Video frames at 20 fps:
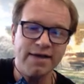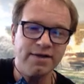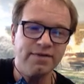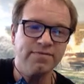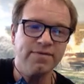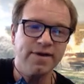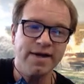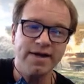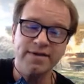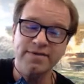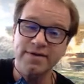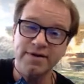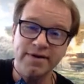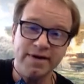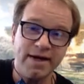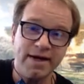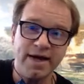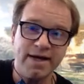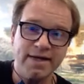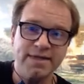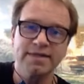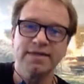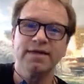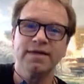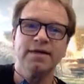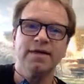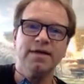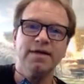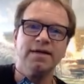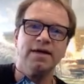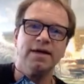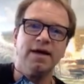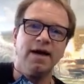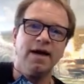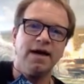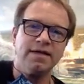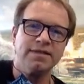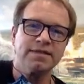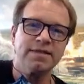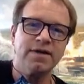and you'll find out they're
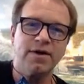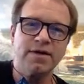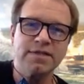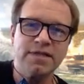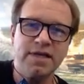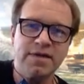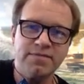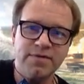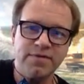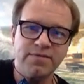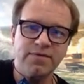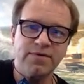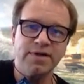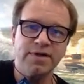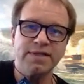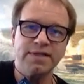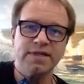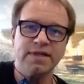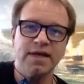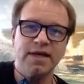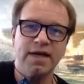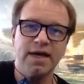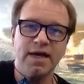not. Stars have different